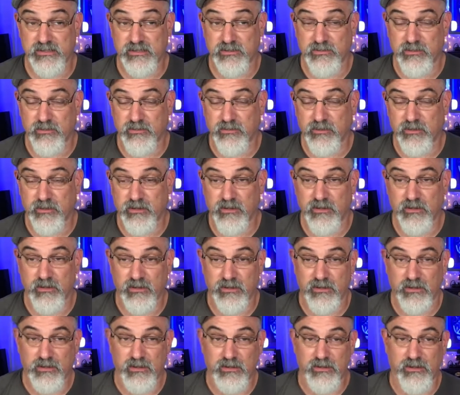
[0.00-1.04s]
a little bit more
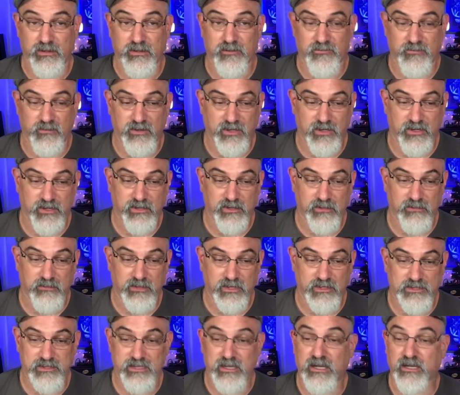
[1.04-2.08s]
of
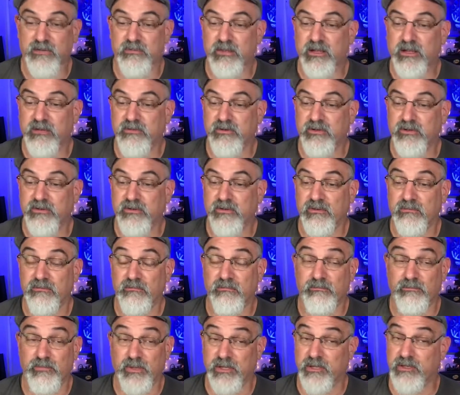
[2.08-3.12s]
my time that I would
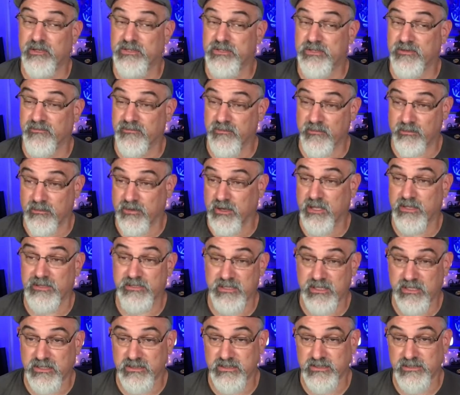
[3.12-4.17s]
been using for
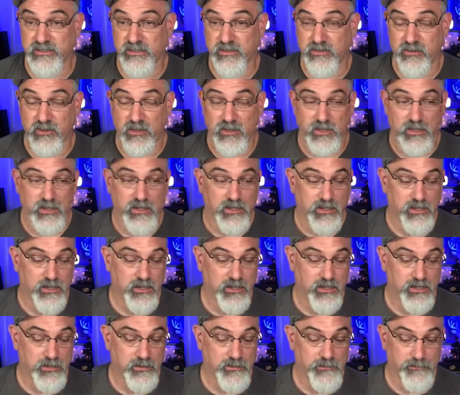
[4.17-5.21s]
projects. So
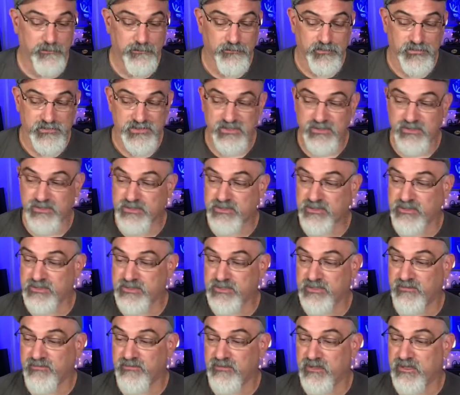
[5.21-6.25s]
you'll still
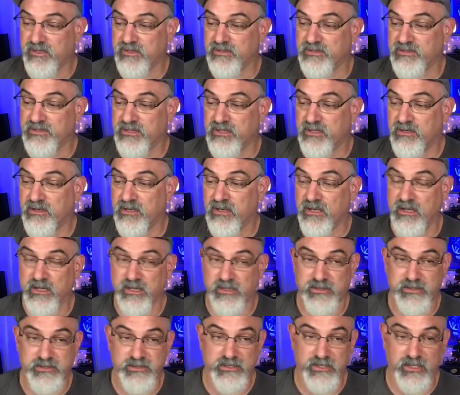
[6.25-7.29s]
see videos here
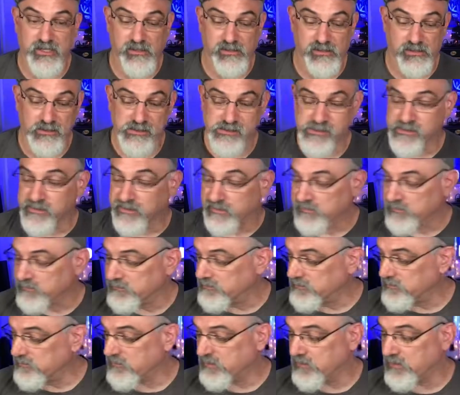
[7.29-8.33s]
on the channel
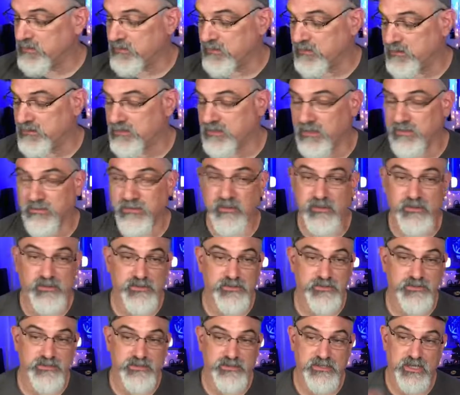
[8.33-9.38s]
and
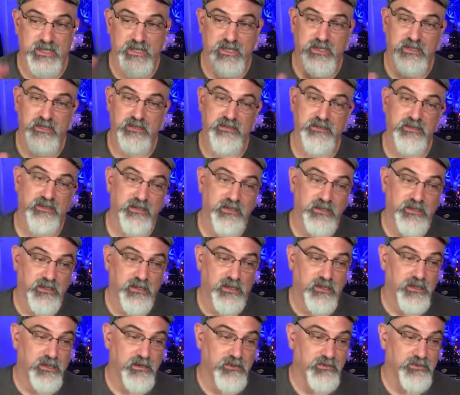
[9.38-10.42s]
demos, and
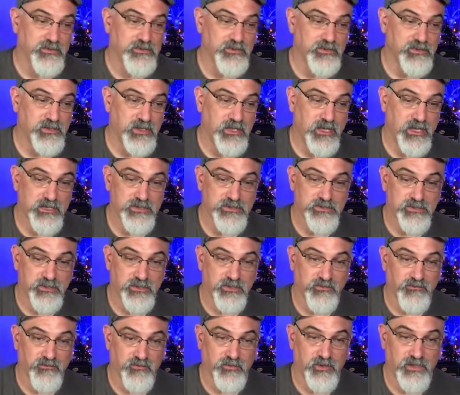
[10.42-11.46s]
we'll do the occasional
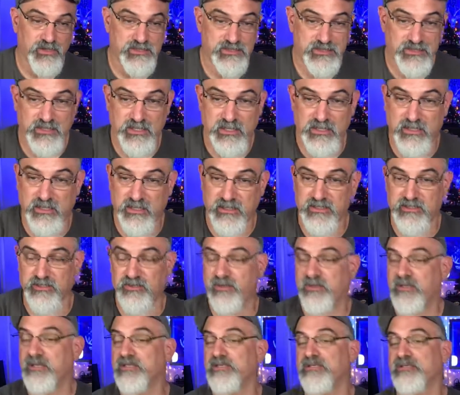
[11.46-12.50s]
giveaways. Still, I like
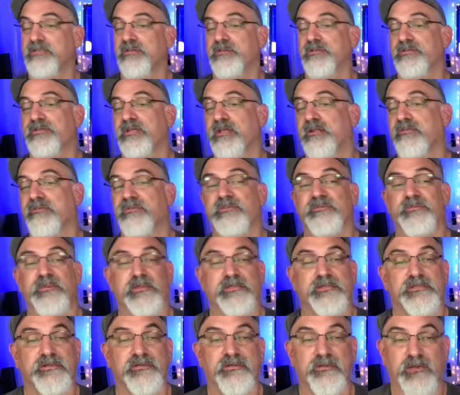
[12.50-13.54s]
doing this. They're just kind of
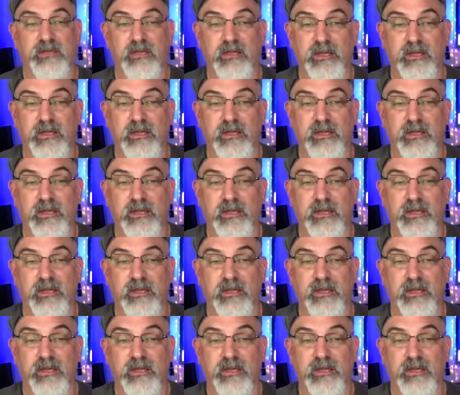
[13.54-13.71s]
expensive.